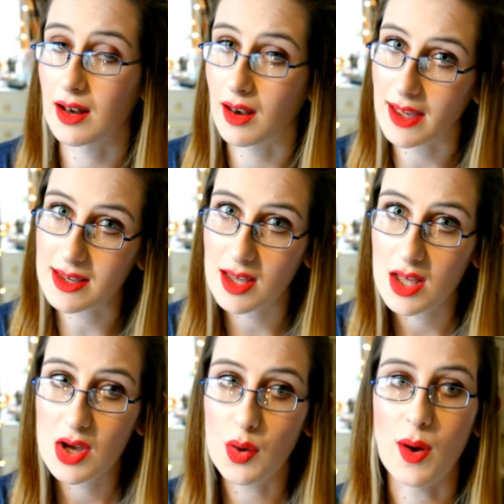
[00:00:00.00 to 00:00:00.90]
like,
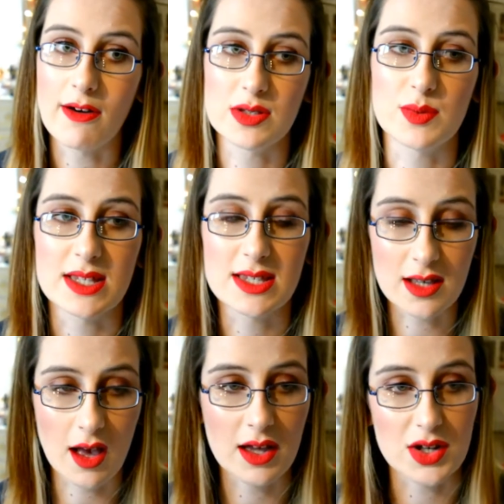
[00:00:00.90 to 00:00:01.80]
whereas with a
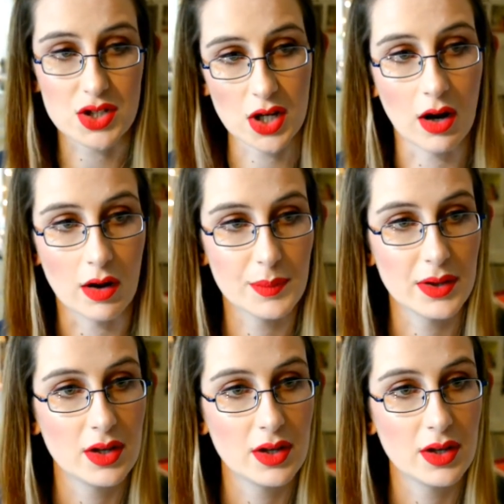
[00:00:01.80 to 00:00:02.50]
skirt and a top,